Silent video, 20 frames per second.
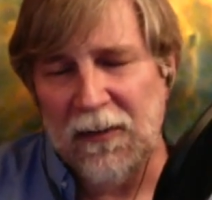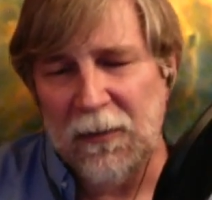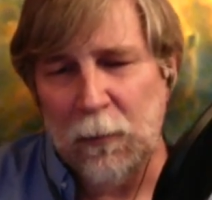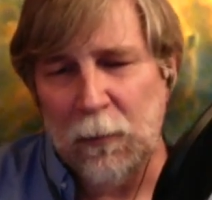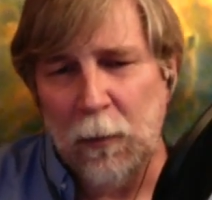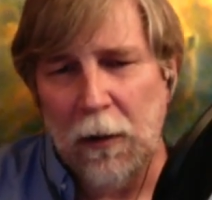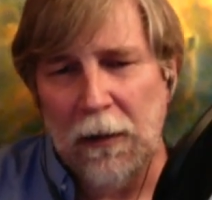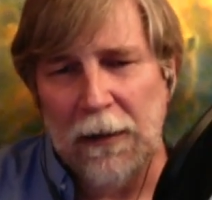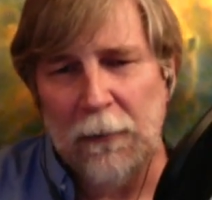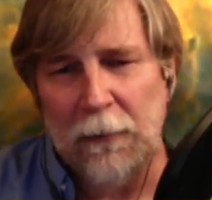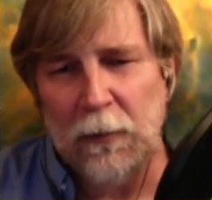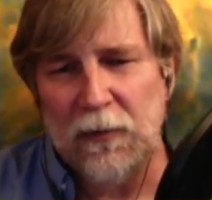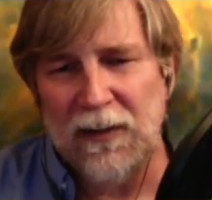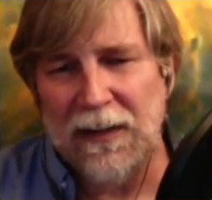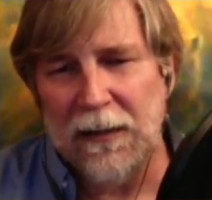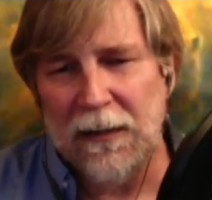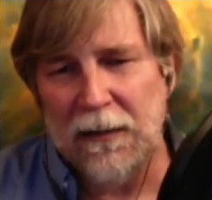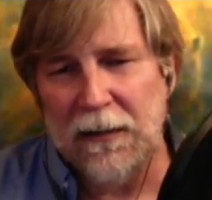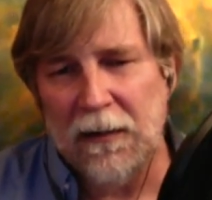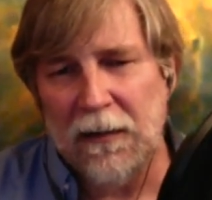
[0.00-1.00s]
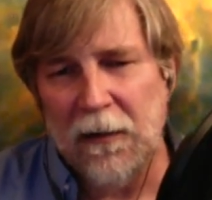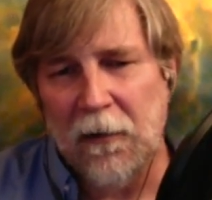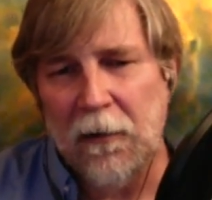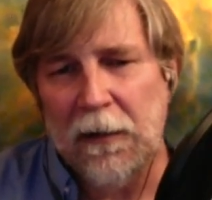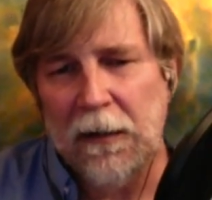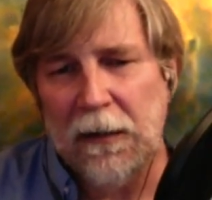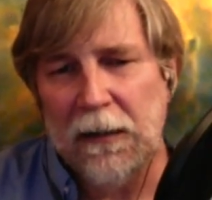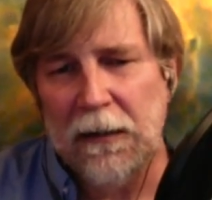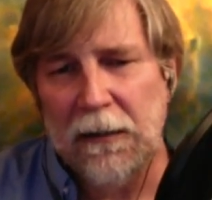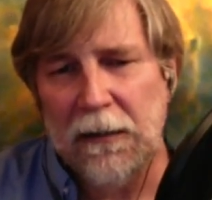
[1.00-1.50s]
And while he was out there,
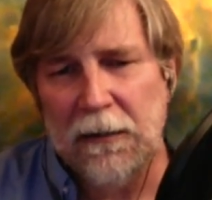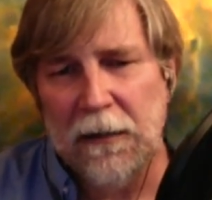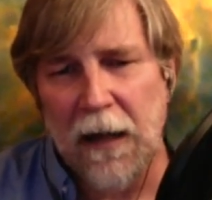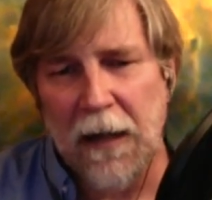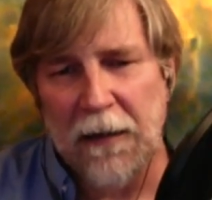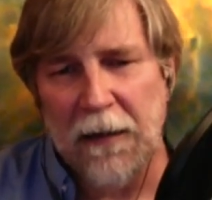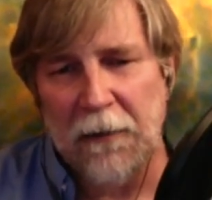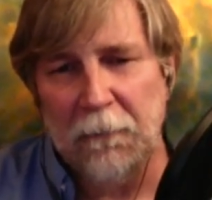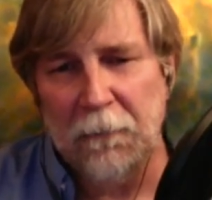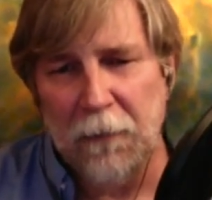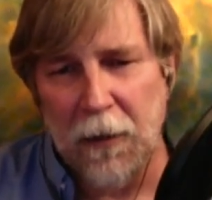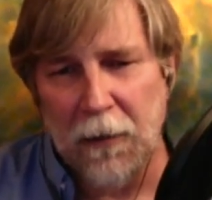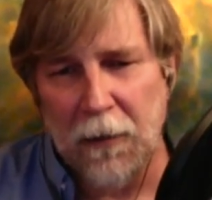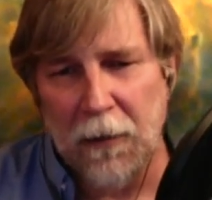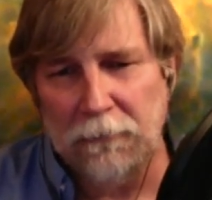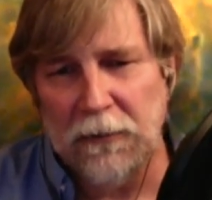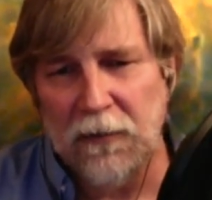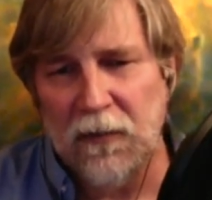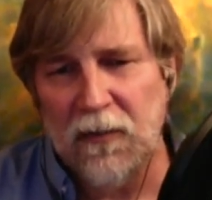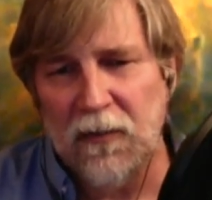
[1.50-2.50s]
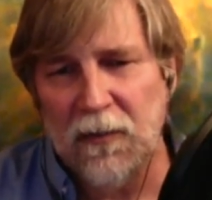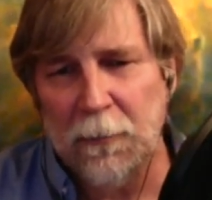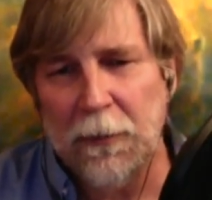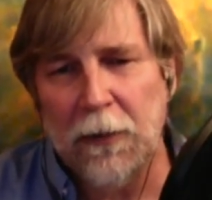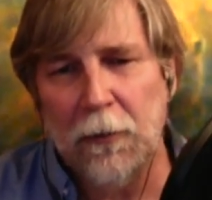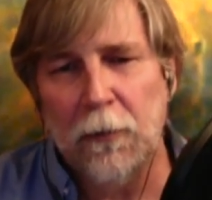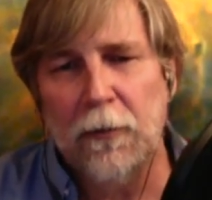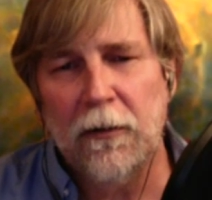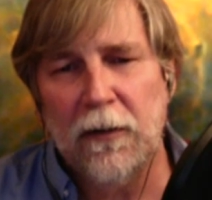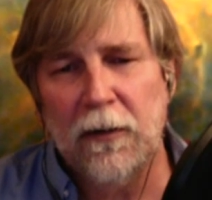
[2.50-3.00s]
he got involved in some
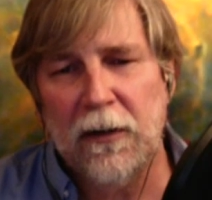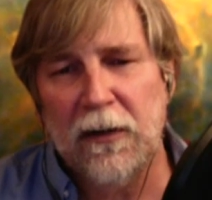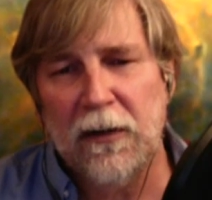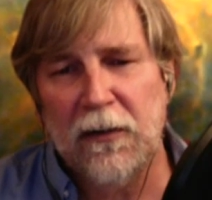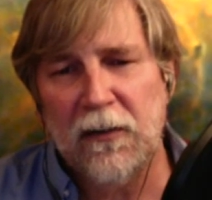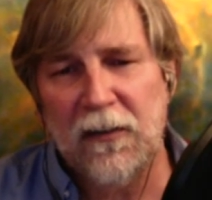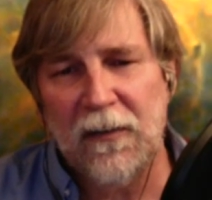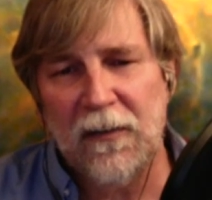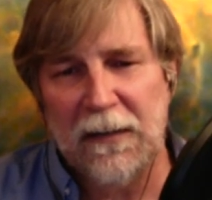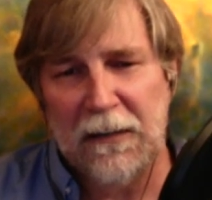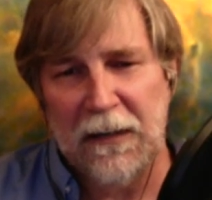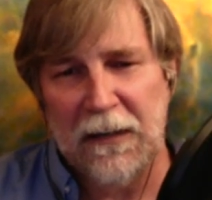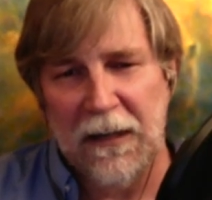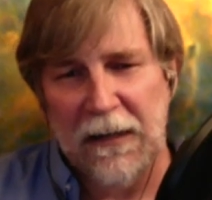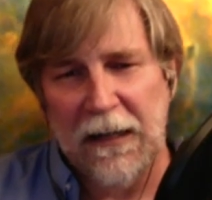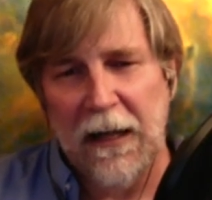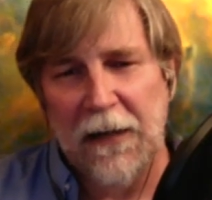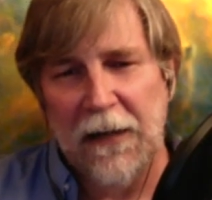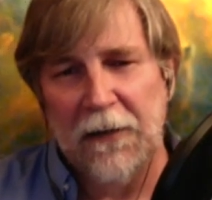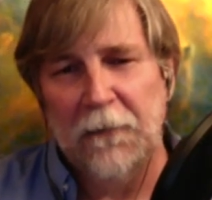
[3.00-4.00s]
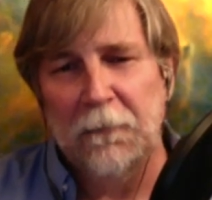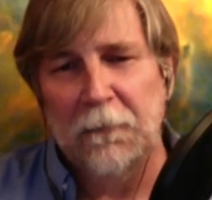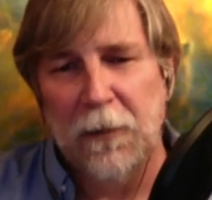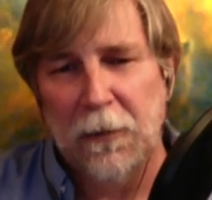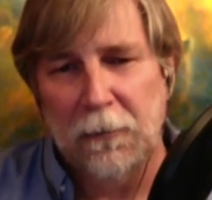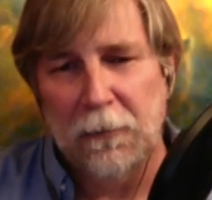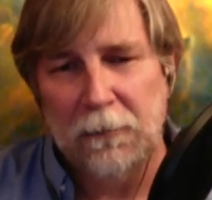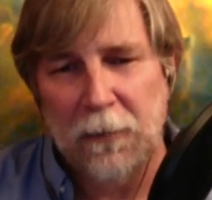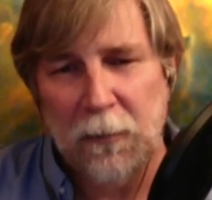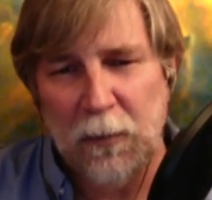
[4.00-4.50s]
other things and then got
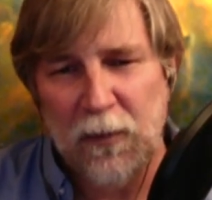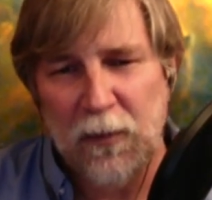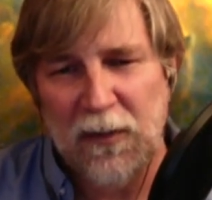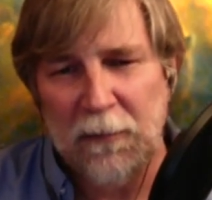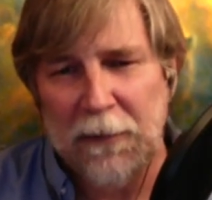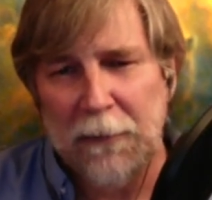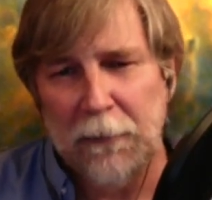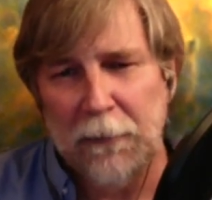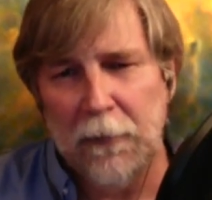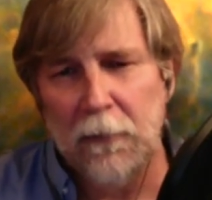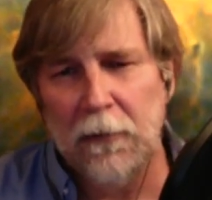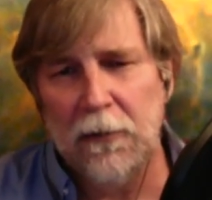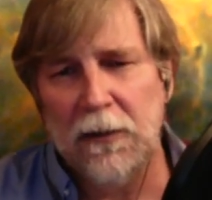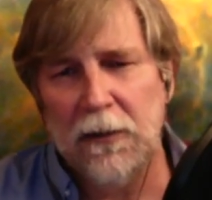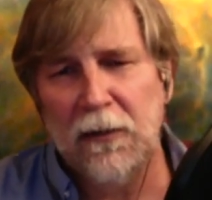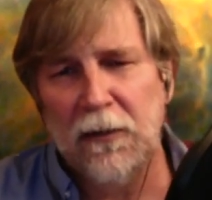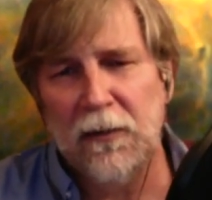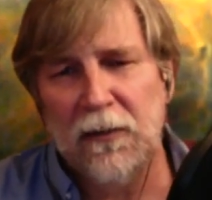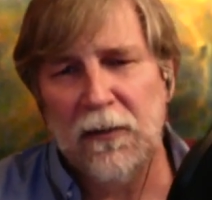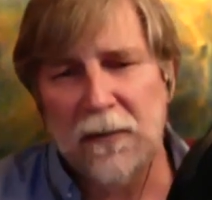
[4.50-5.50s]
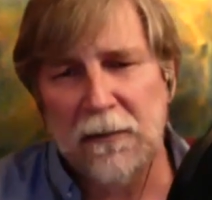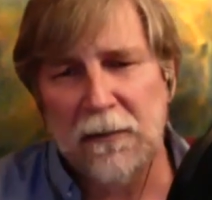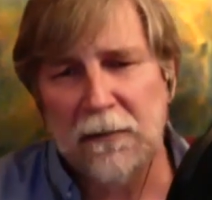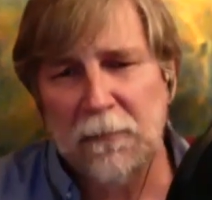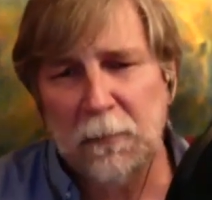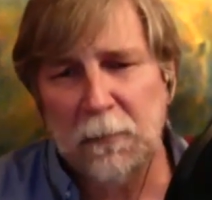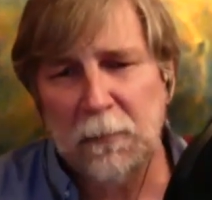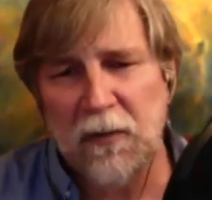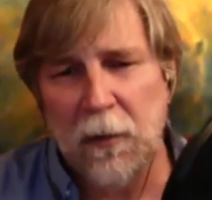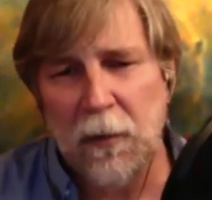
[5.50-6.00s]
involved in some other things and
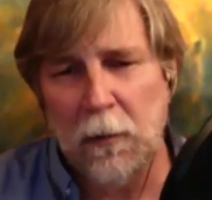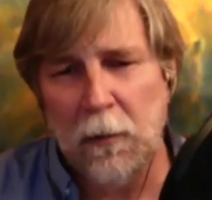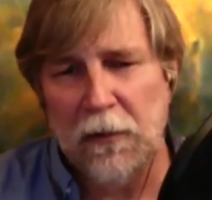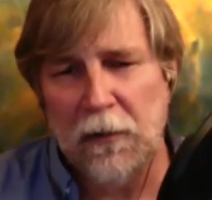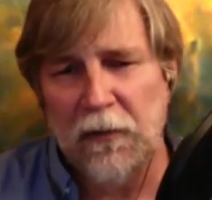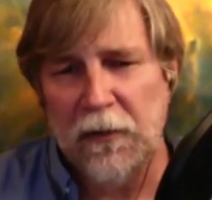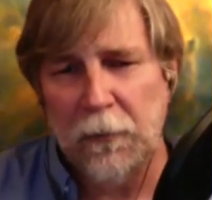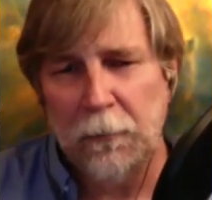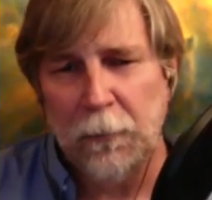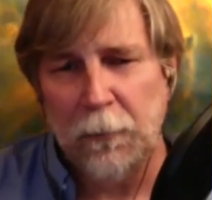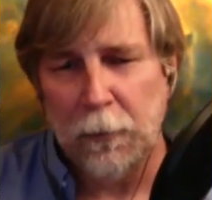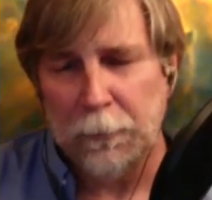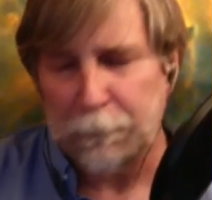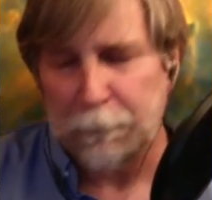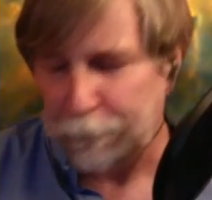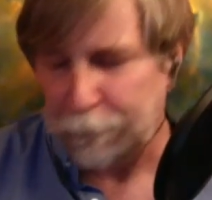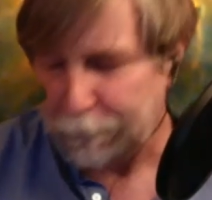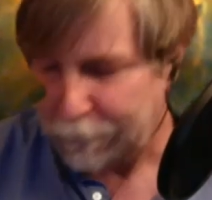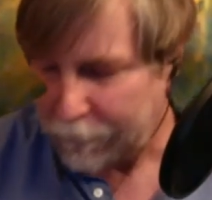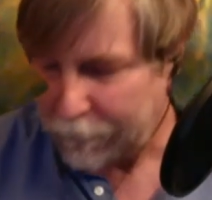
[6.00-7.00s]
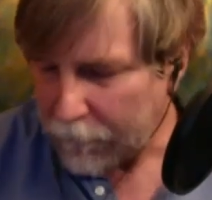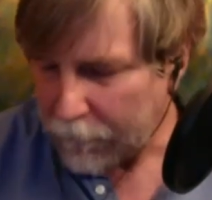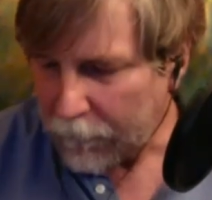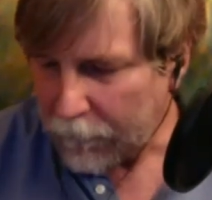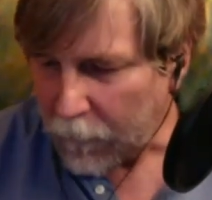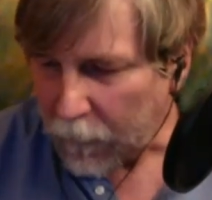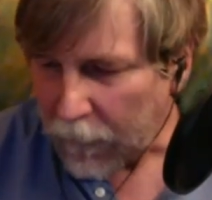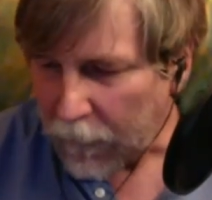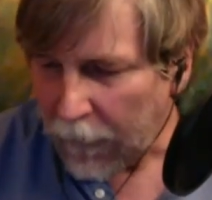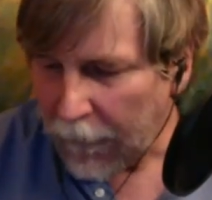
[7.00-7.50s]
so on and so forth.
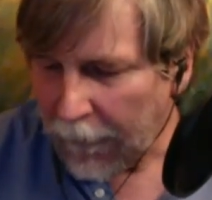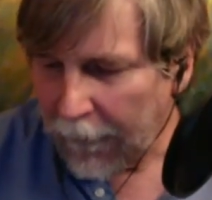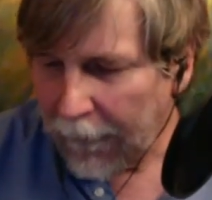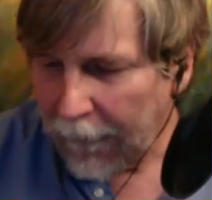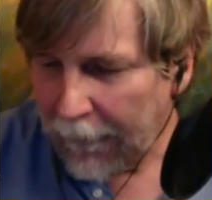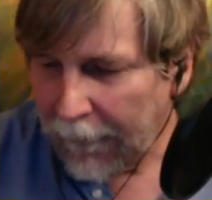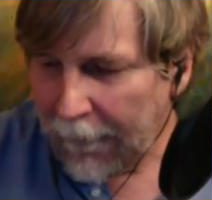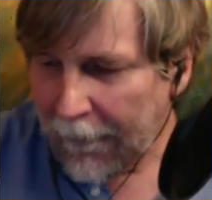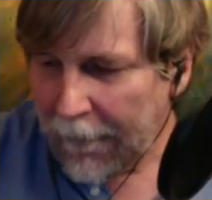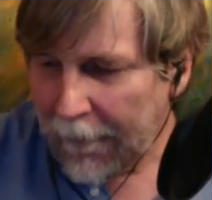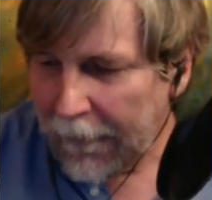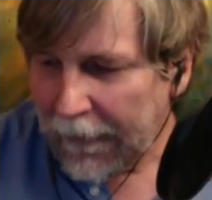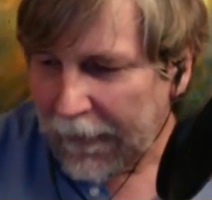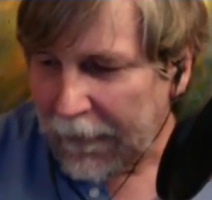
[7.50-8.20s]
And